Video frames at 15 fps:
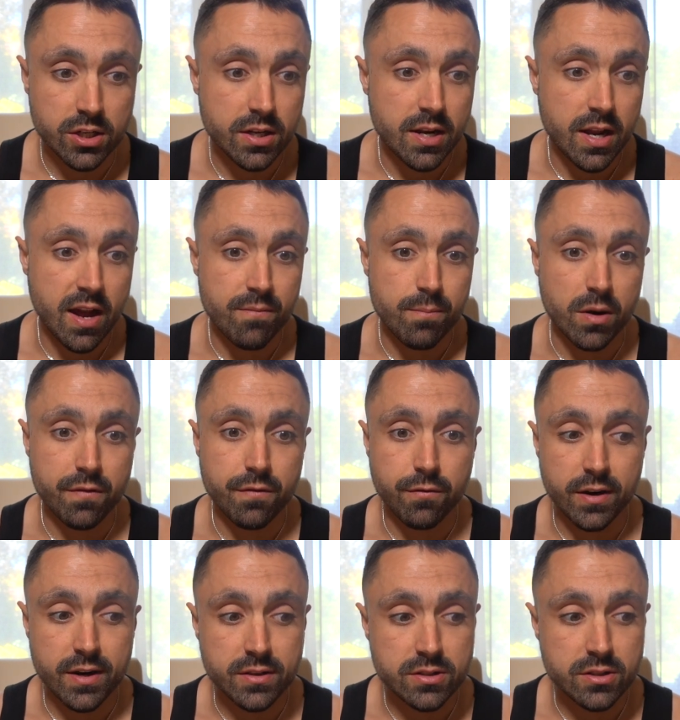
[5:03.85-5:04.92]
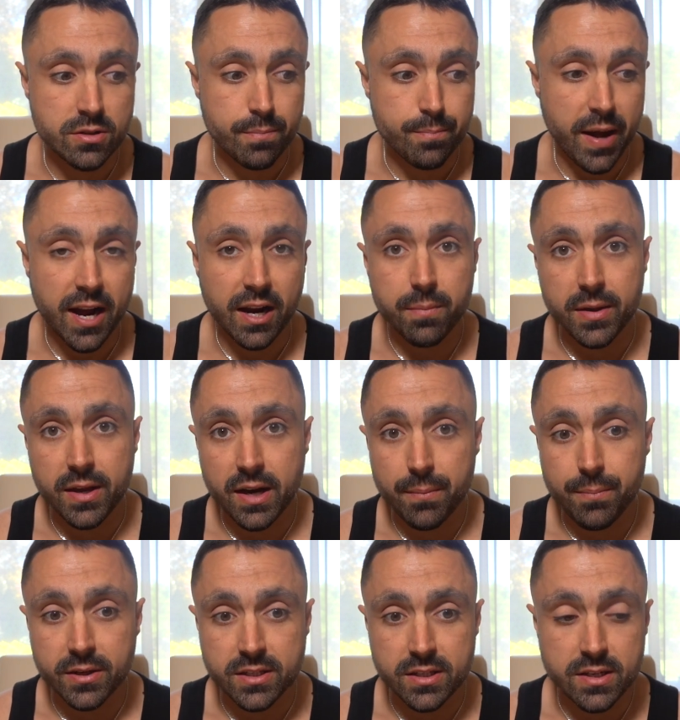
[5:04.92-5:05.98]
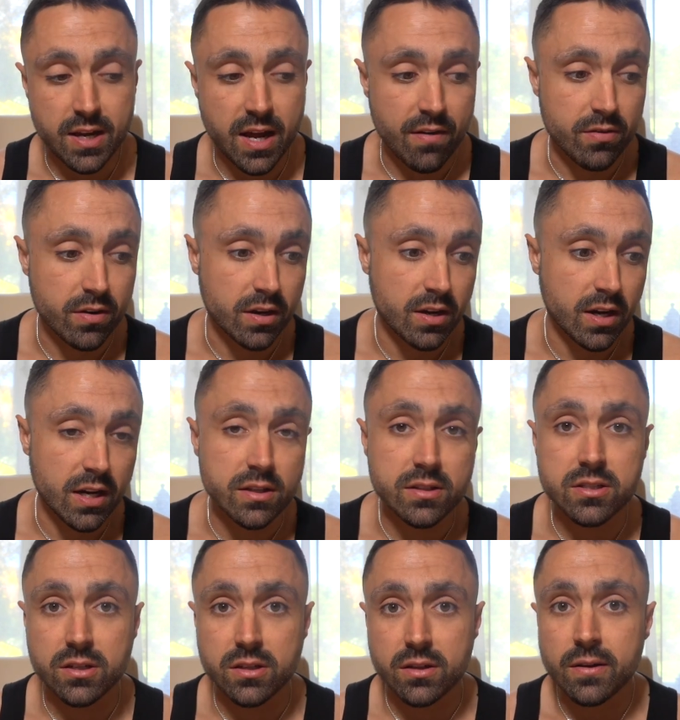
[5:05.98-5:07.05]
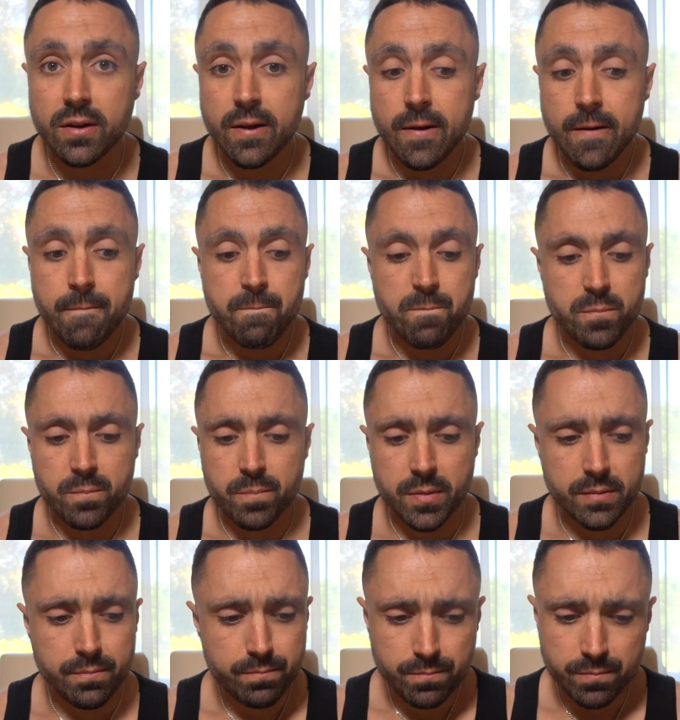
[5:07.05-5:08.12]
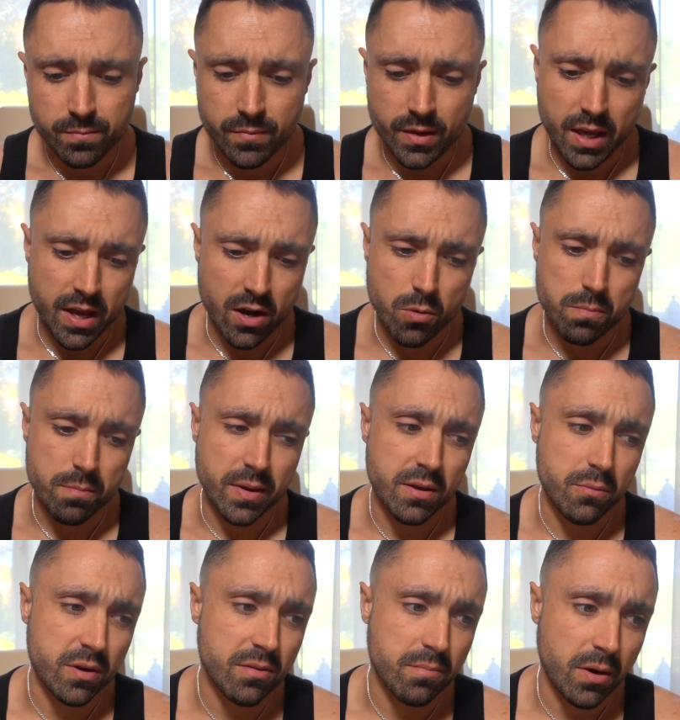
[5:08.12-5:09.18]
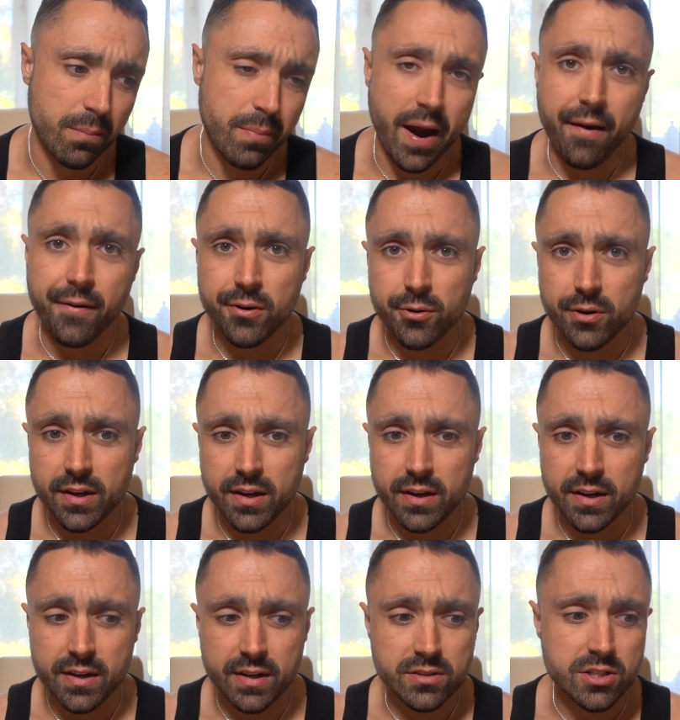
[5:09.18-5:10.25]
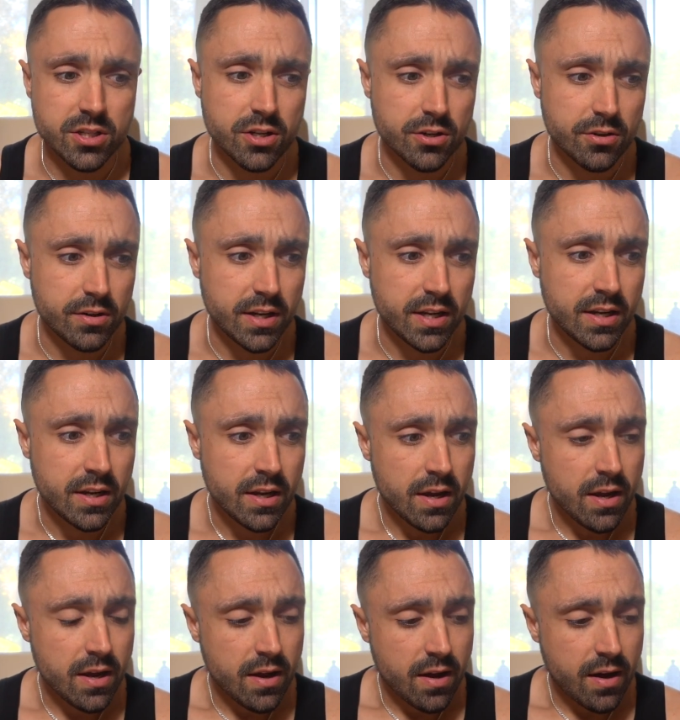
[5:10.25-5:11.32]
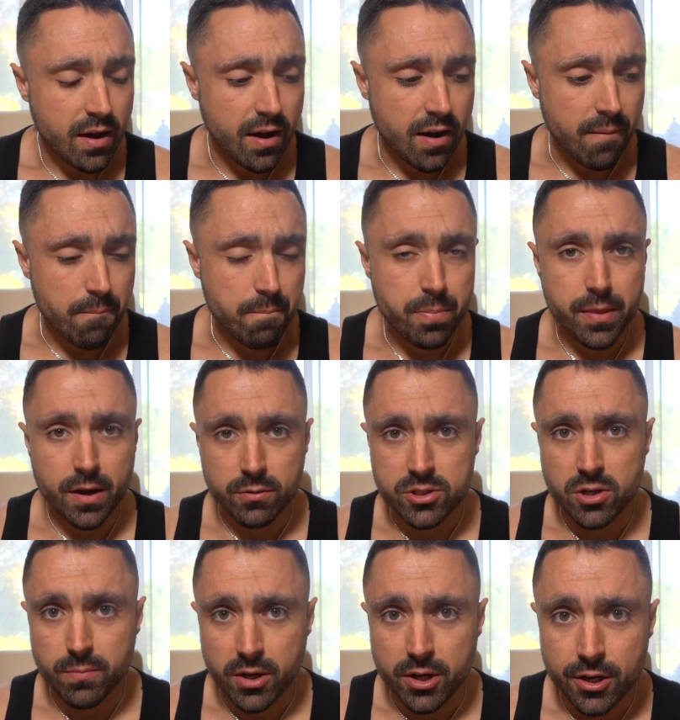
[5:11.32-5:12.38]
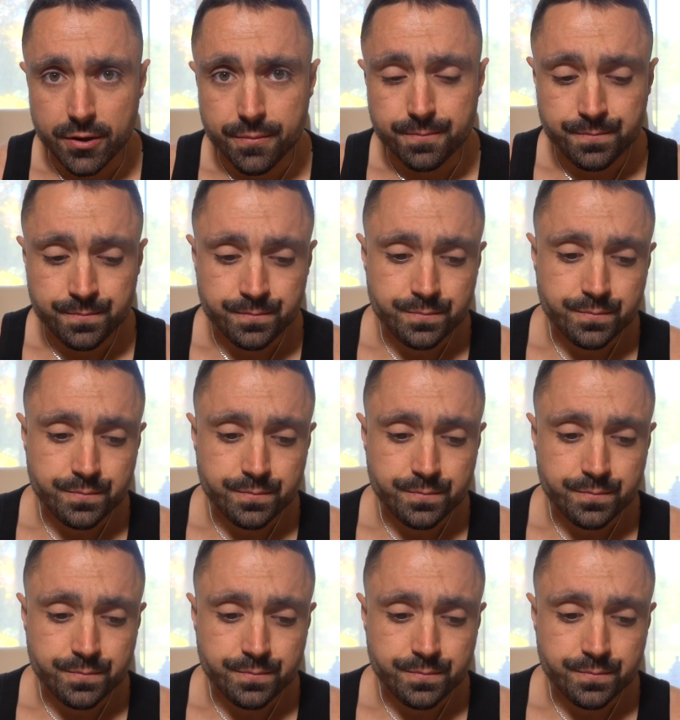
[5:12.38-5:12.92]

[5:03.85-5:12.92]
I didn't have my friends to back me up. I didn't have a gun to help me with my paranoia and insecurity. Um, I was on my own.